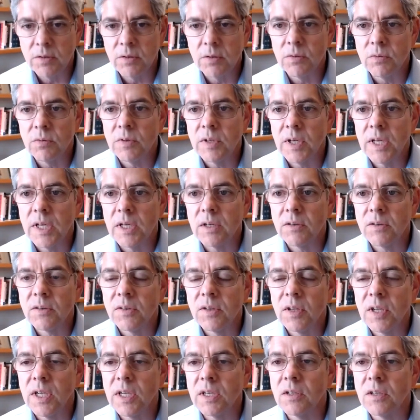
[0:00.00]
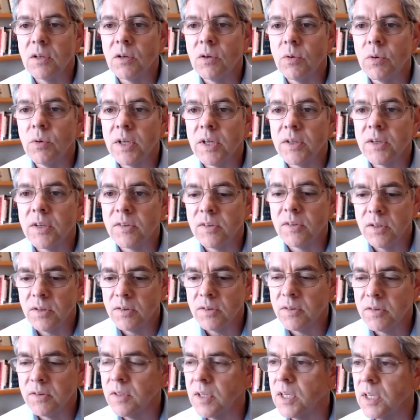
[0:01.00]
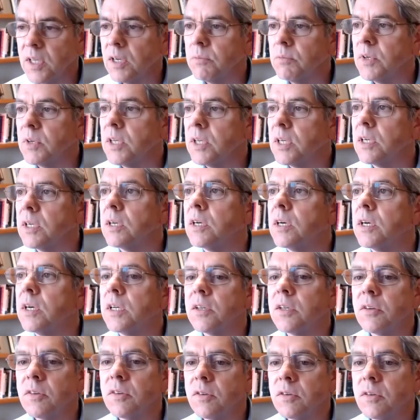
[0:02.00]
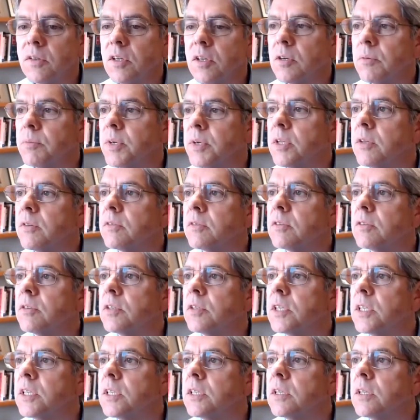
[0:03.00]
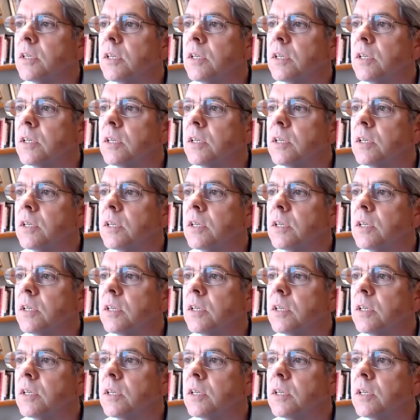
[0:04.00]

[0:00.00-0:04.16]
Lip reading: to entertain questions, and I'm going to unshare the screen.